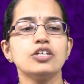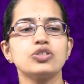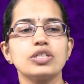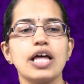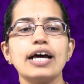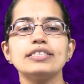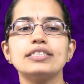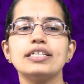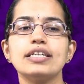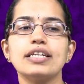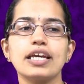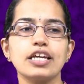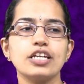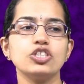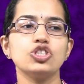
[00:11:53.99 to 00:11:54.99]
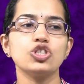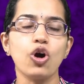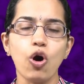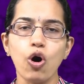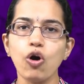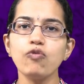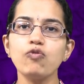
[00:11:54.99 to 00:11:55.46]
So that's the range
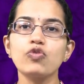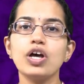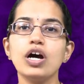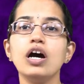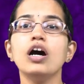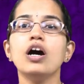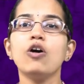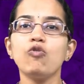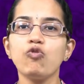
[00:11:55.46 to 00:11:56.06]
of the